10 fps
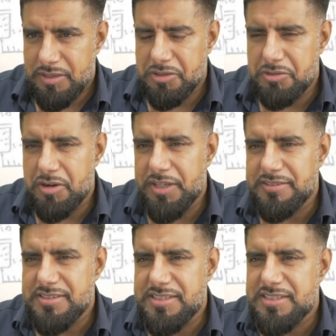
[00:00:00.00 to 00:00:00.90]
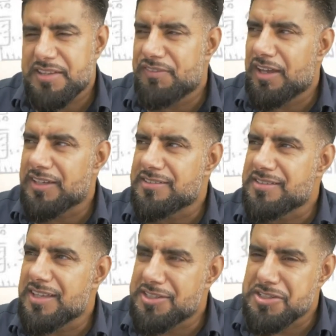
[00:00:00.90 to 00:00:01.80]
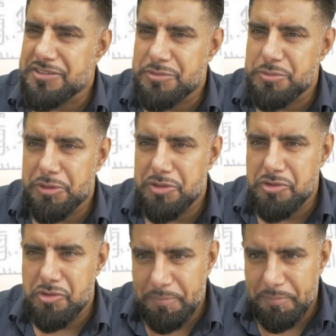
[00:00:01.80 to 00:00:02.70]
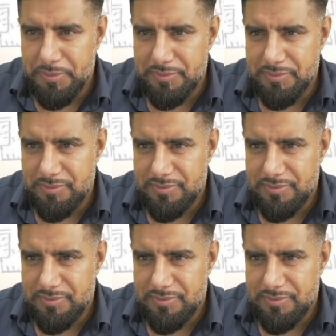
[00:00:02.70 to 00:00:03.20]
great civilizations will crumble.